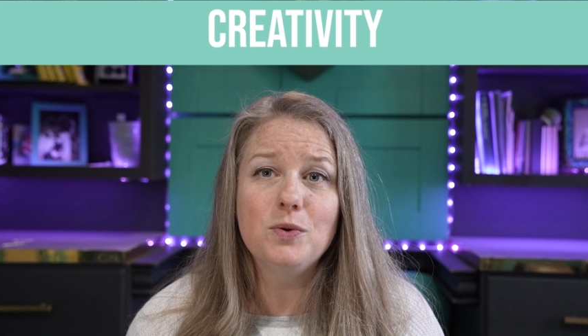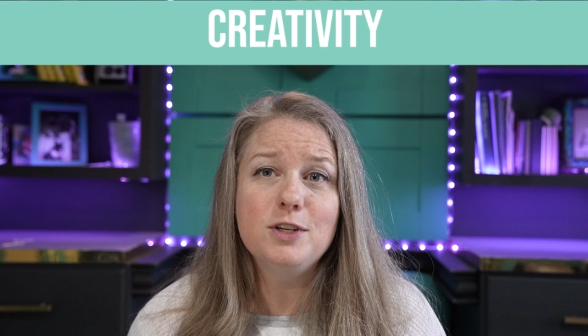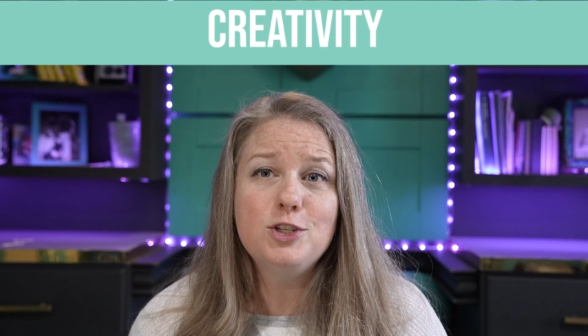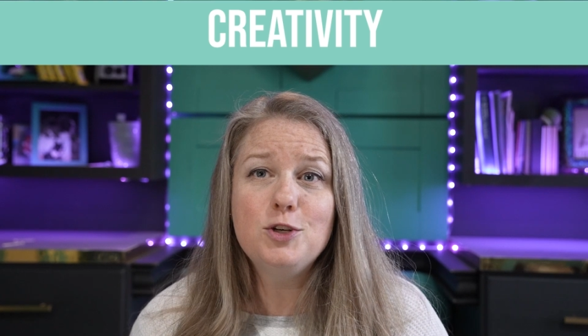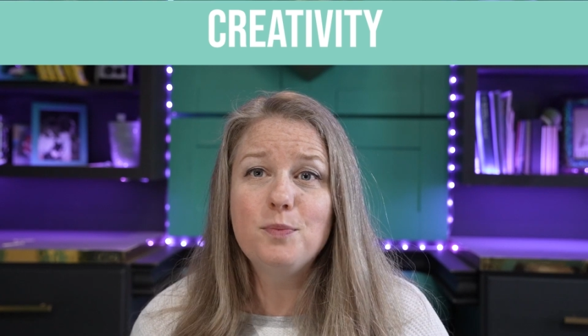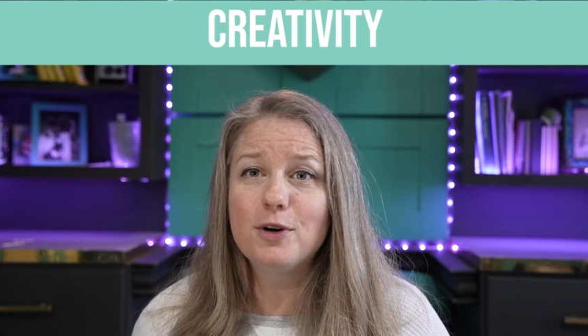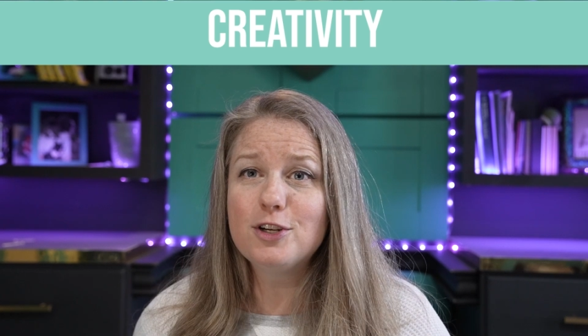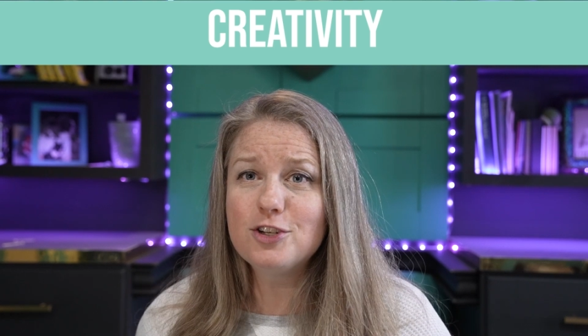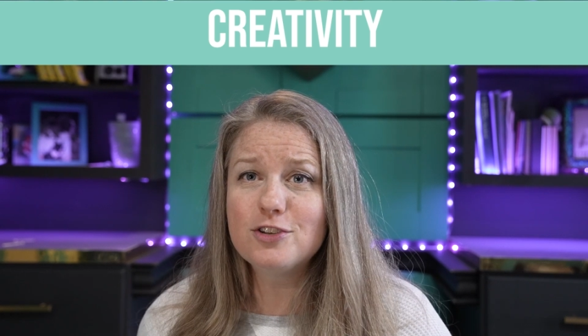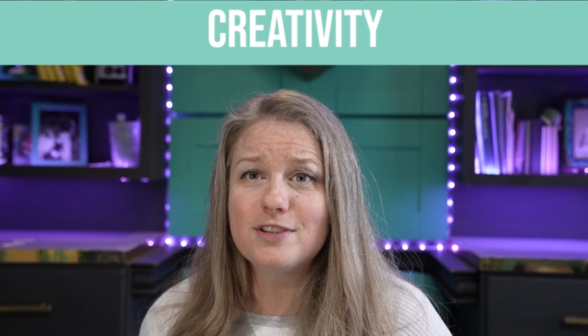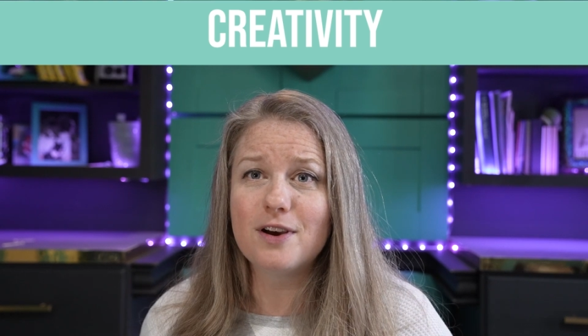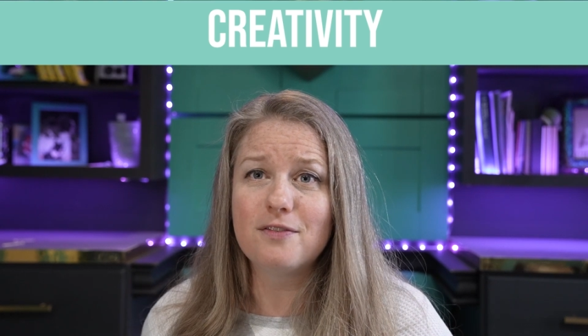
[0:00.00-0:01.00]
Did you push
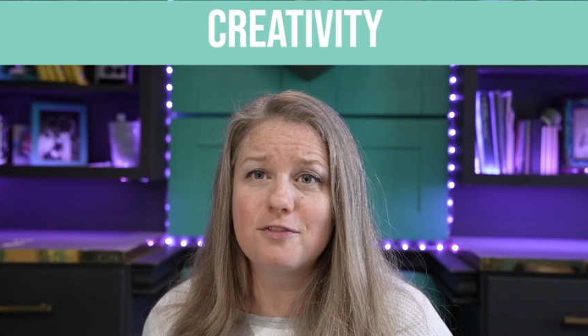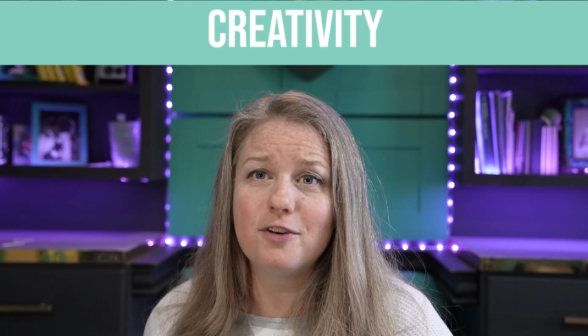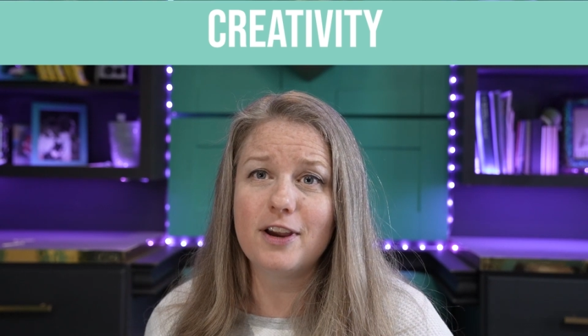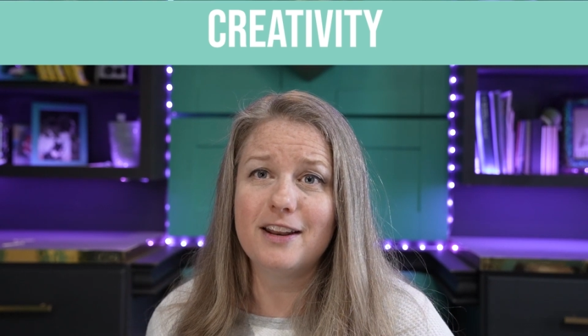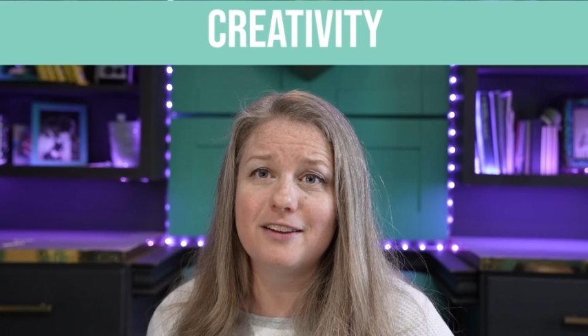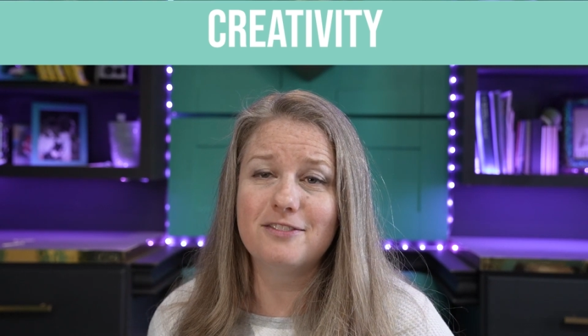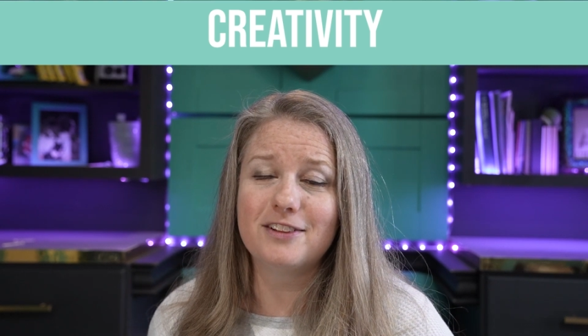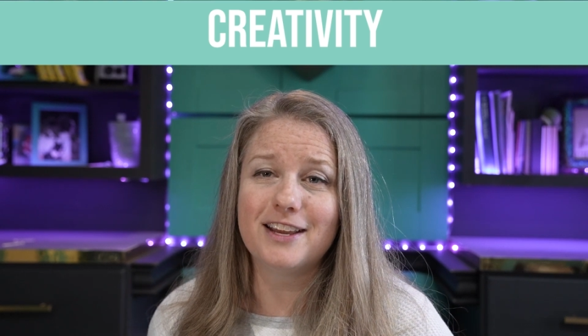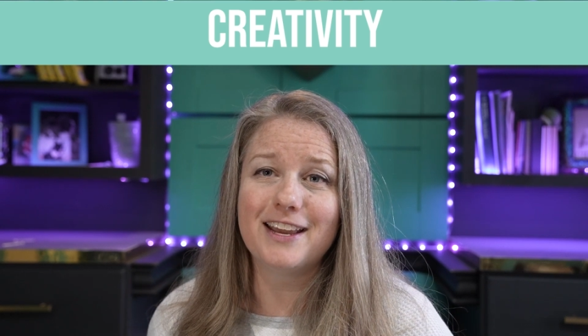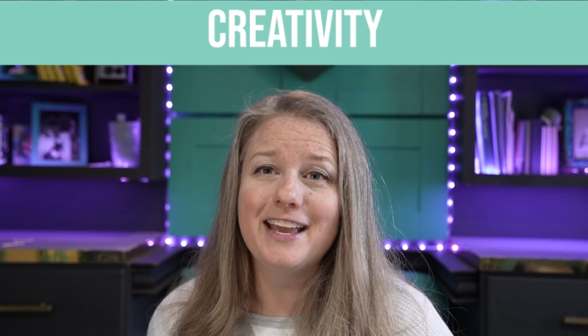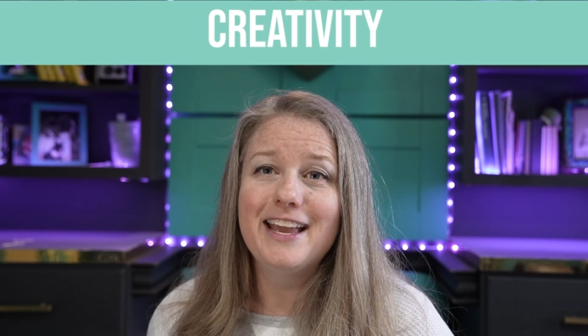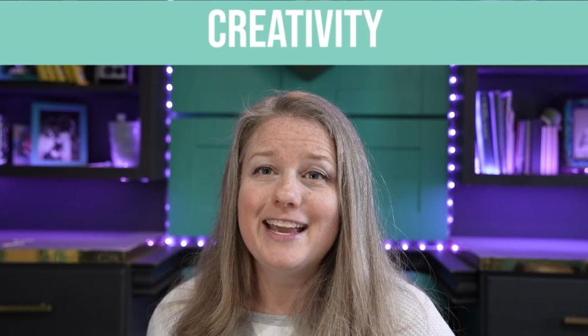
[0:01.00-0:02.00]
yourself
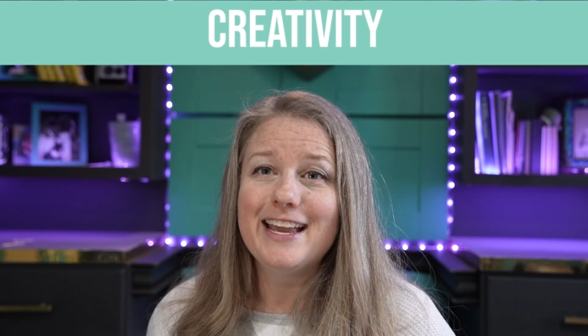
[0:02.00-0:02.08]
creatively?